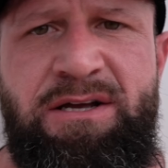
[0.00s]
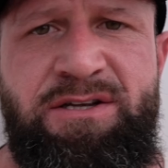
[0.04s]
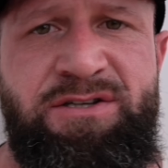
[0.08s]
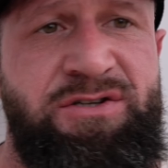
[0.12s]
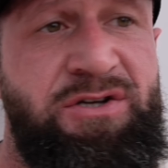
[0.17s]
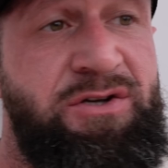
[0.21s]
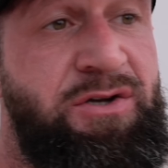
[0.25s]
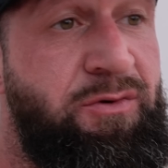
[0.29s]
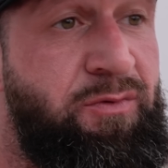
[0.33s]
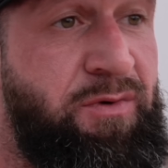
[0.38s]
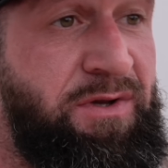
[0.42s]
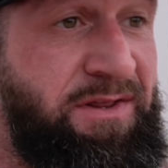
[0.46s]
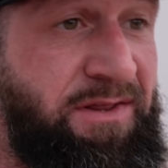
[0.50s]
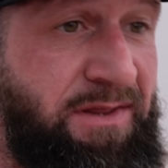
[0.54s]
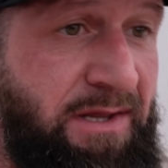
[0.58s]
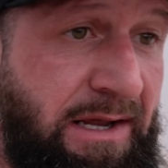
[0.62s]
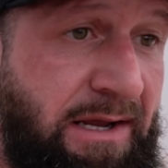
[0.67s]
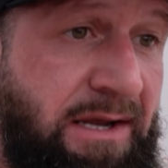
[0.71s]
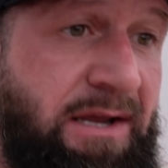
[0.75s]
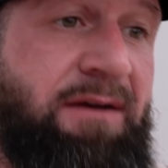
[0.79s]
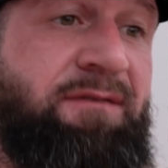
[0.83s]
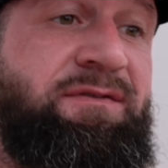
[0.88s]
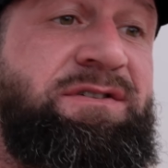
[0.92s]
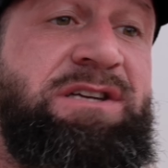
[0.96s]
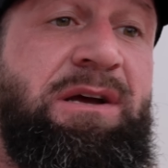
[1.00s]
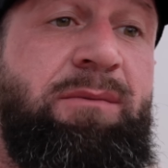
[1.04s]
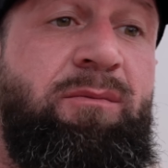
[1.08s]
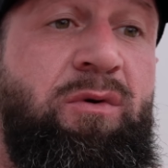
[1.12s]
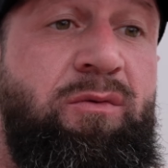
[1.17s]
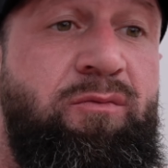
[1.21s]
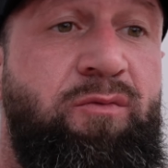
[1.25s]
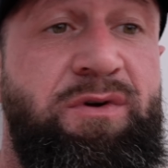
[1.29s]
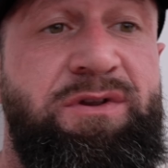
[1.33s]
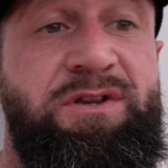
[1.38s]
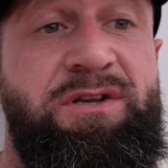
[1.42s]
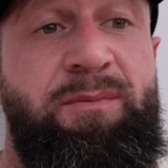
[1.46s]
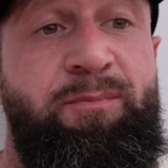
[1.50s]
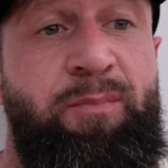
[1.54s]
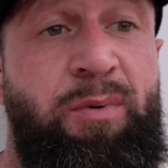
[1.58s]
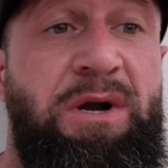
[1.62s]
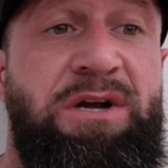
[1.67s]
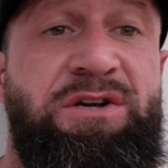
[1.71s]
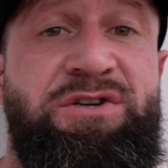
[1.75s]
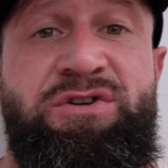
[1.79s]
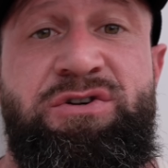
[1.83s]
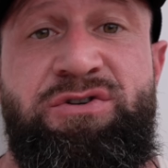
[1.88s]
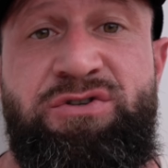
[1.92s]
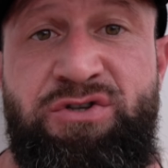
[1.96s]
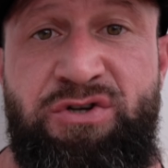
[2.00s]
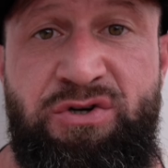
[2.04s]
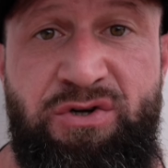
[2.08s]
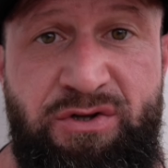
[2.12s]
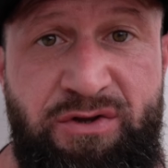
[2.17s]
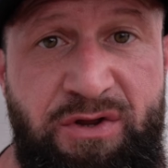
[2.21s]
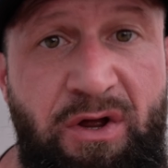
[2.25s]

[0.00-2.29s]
So you would think if someone with depression took